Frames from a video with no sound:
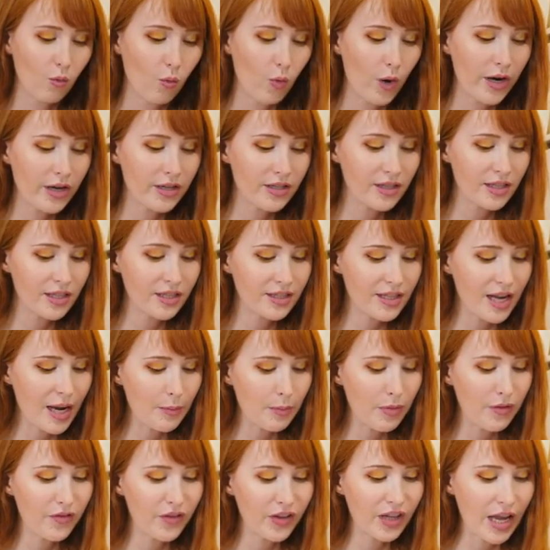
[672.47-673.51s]
wears this
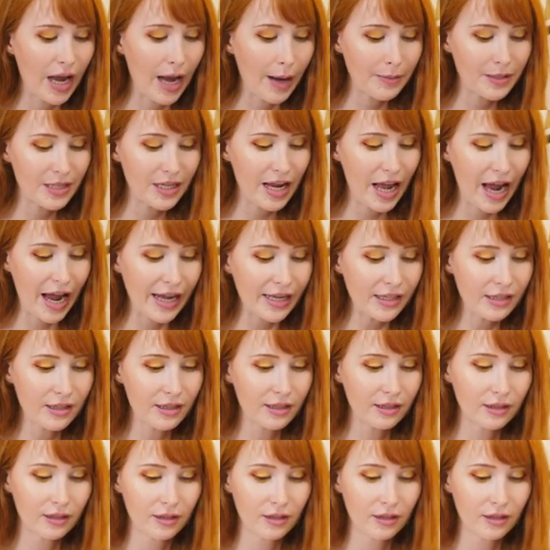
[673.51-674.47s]
type of a captain hat?